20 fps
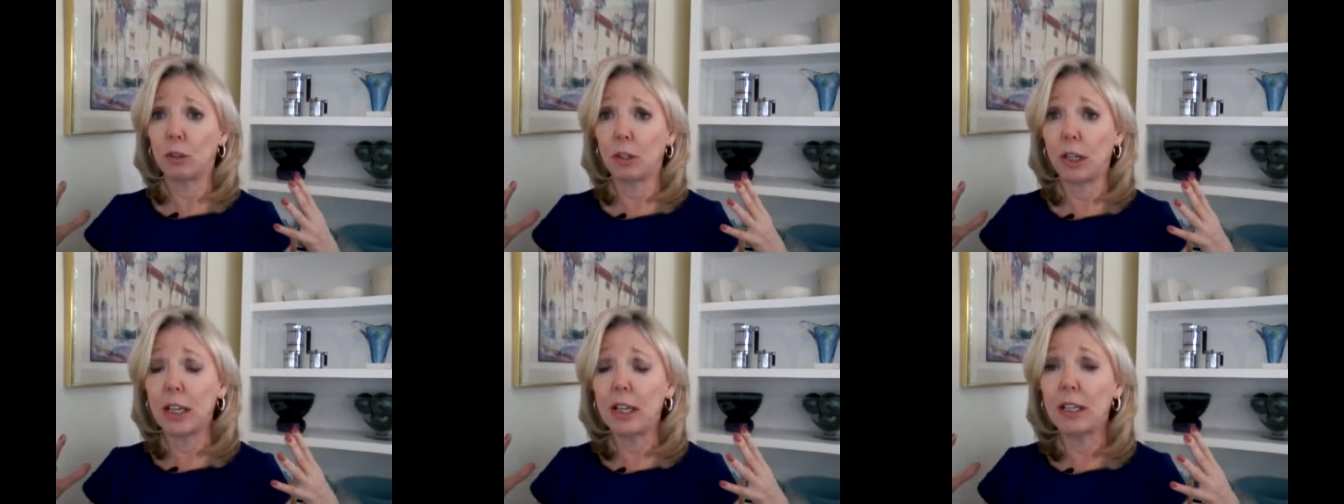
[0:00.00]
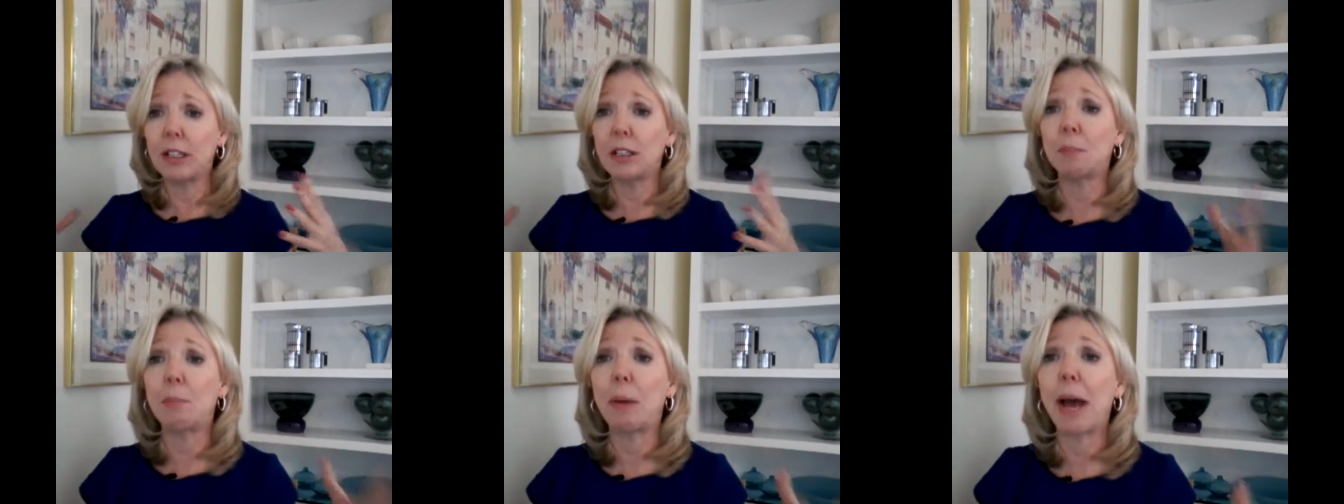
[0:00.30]

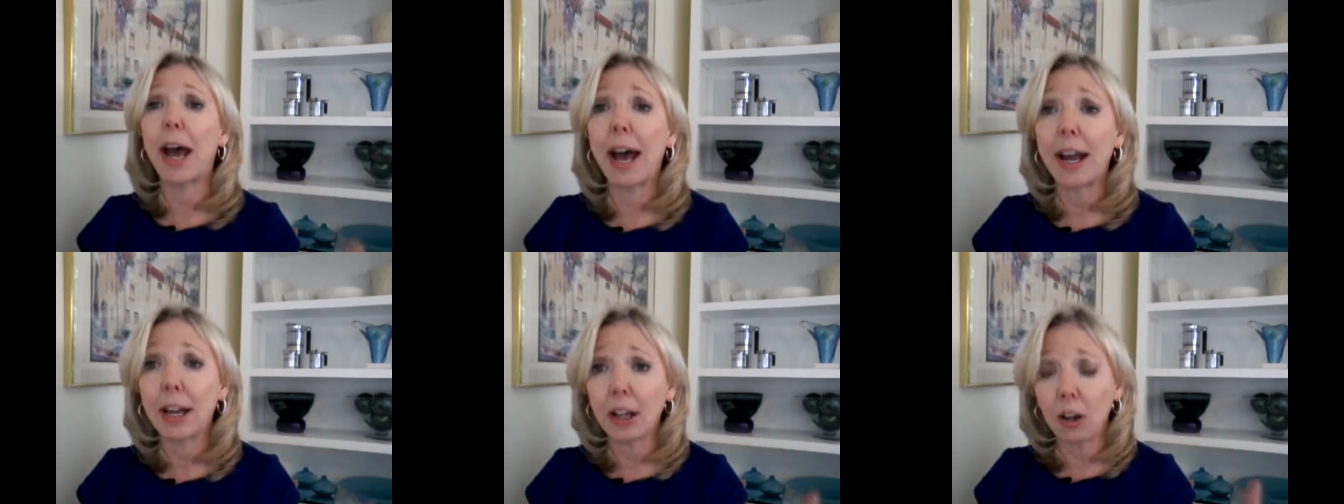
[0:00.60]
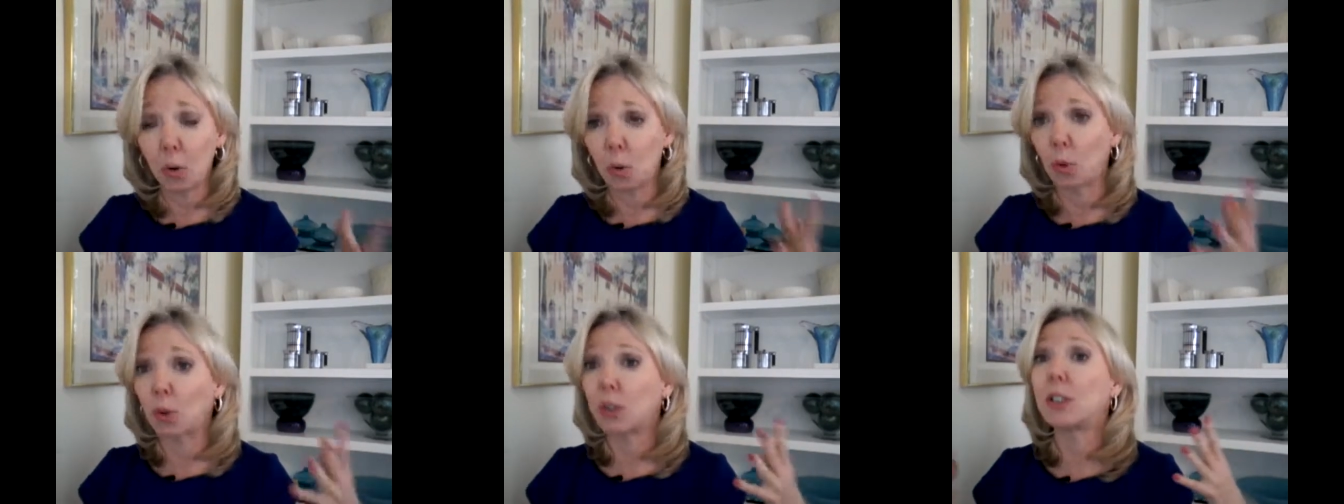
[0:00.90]
ease
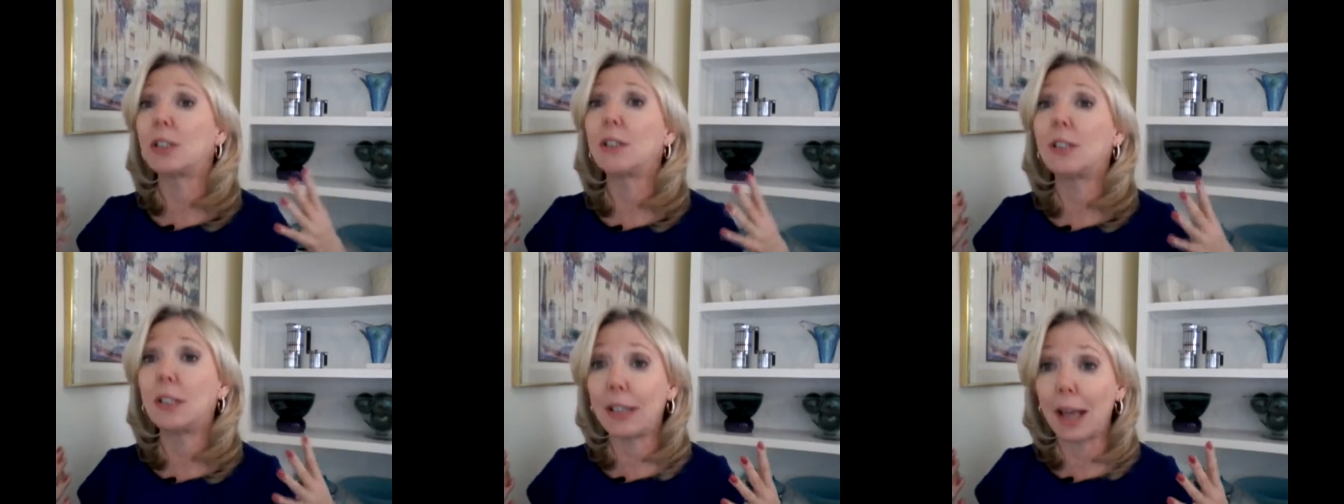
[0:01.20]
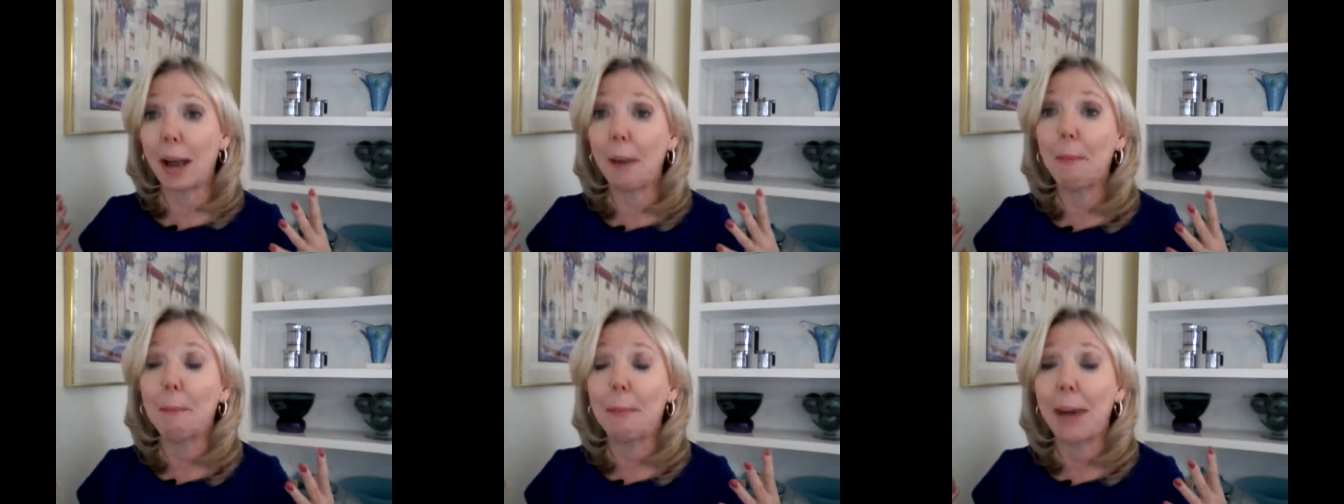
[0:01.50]
back or
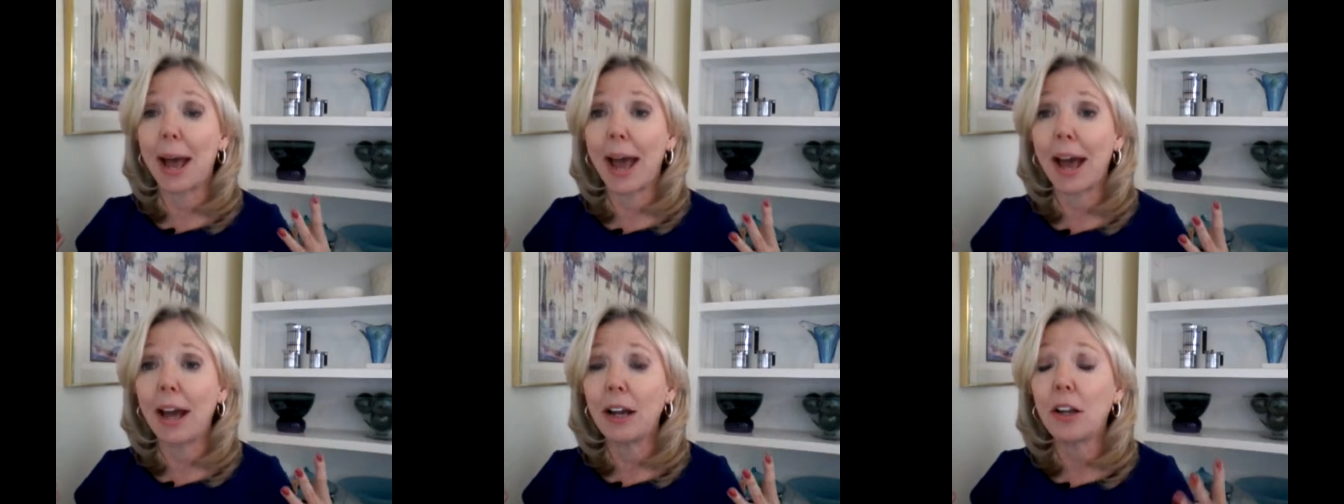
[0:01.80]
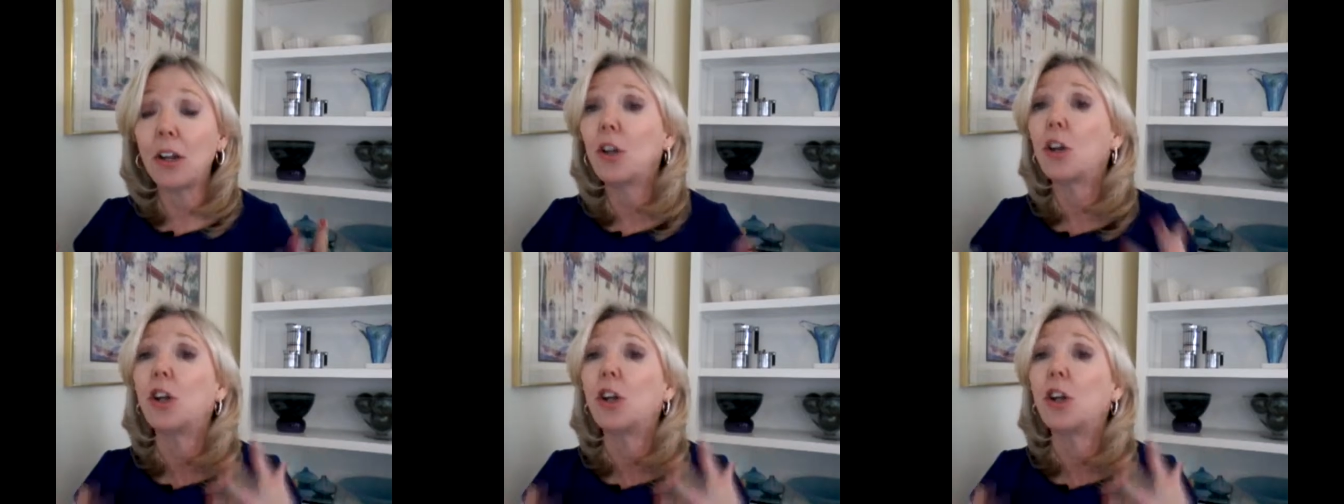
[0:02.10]
step back.